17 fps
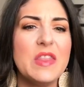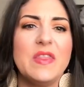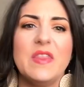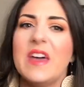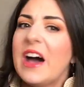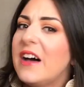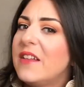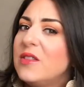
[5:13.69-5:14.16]

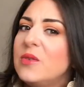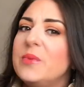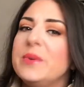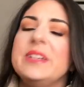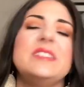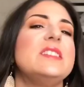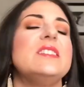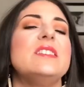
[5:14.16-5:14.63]
that the
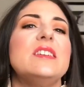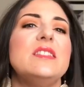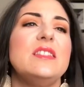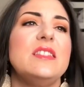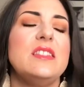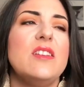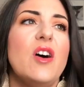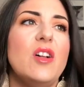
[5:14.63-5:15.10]
reason that
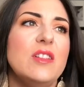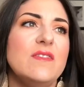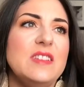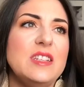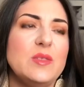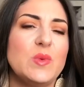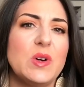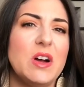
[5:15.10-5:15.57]
all of
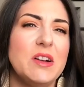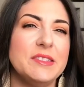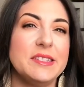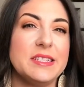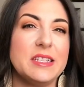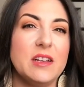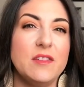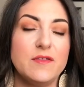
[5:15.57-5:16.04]
these were
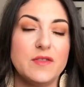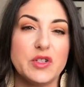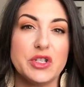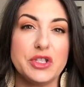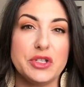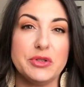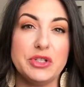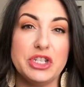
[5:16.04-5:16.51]
on sale for
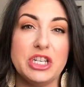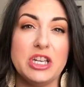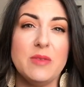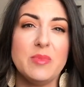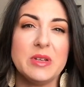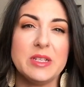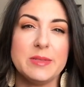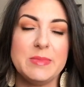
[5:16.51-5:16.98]
so
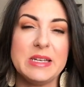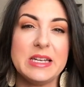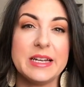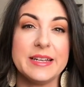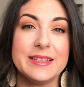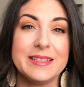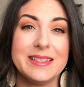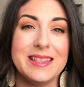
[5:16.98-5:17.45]
cheap is
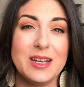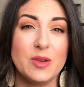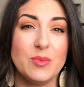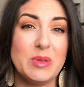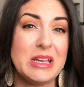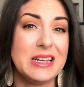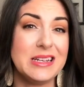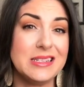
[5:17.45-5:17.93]
because they're
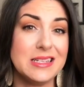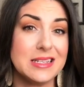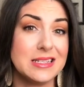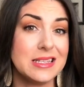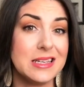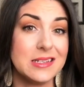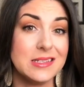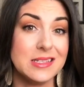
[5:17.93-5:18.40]
being
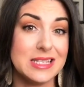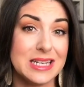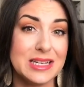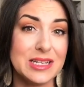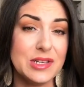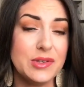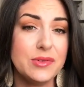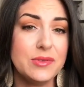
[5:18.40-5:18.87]

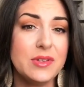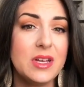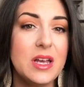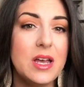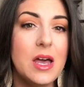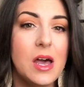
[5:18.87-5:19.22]
discontinued.